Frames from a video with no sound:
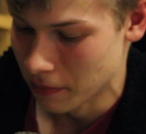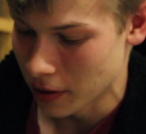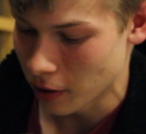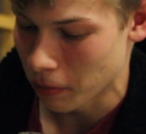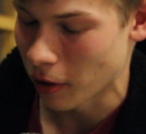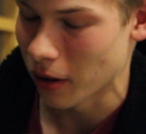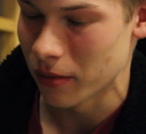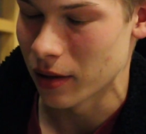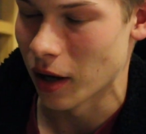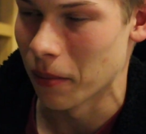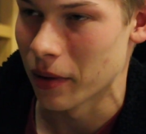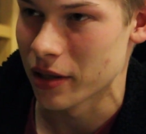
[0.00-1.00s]
but it'll probably be
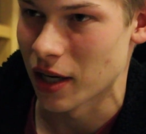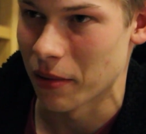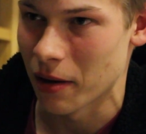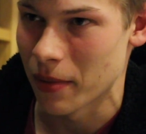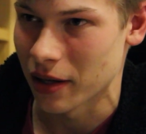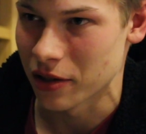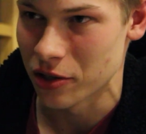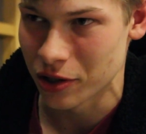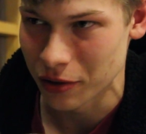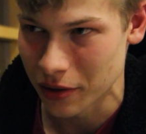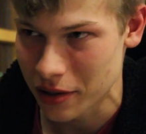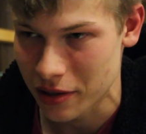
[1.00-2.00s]
gone by the time I get back to
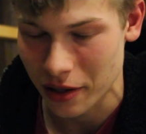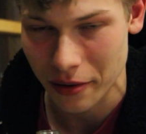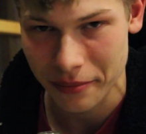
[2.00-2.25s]
Jude, so